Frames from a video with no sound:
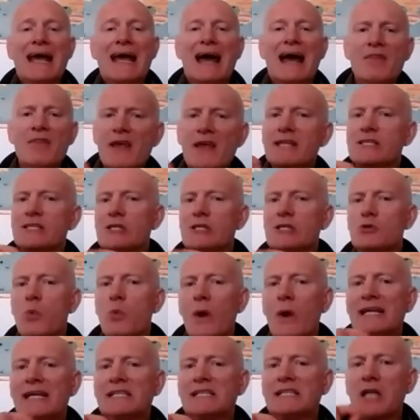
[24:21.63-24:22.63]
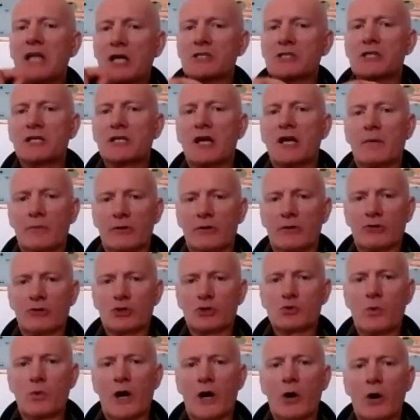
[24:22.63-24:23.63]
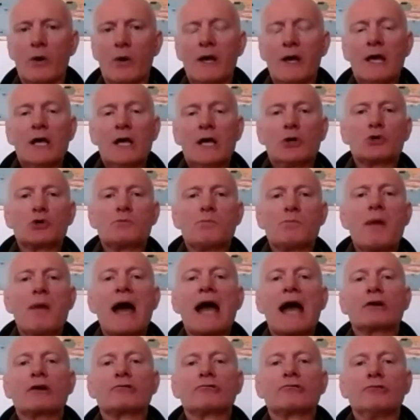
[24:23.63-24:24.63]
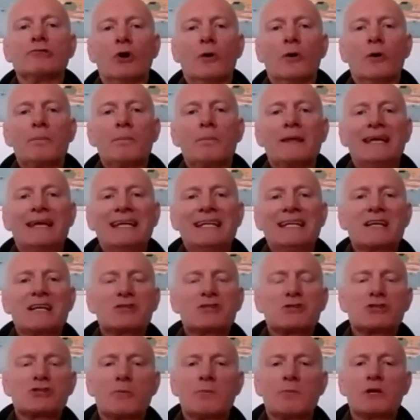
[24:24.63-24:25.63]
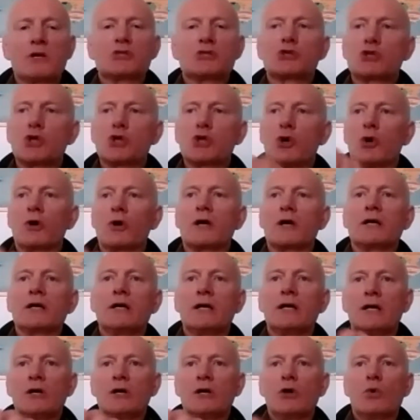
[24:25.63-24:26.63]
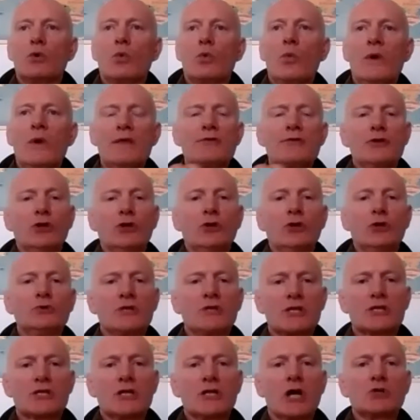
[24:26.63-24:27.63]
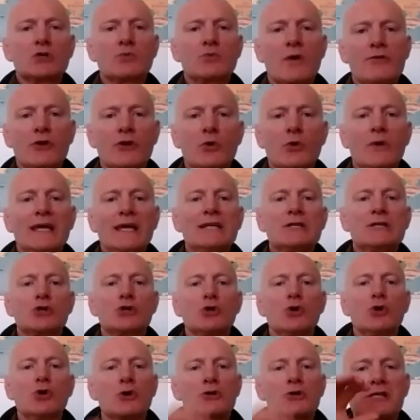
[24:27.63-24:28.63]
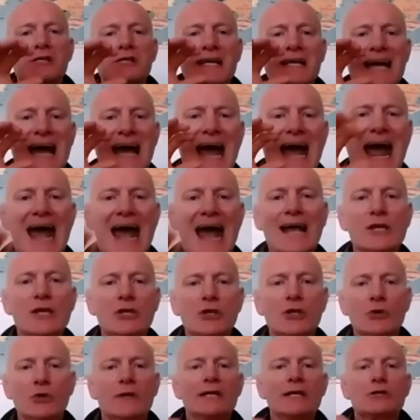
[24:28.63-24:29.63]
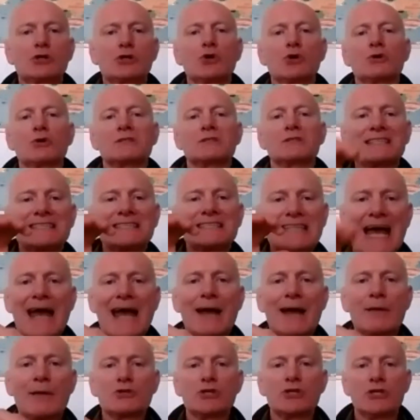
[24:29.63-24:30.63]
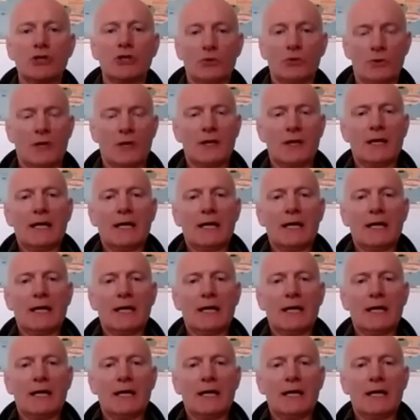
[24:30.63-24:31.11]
And this is when he doesn't come across well, because Macron doesn't so much talk with you, discuss with you, he talks at you, he talks down to you.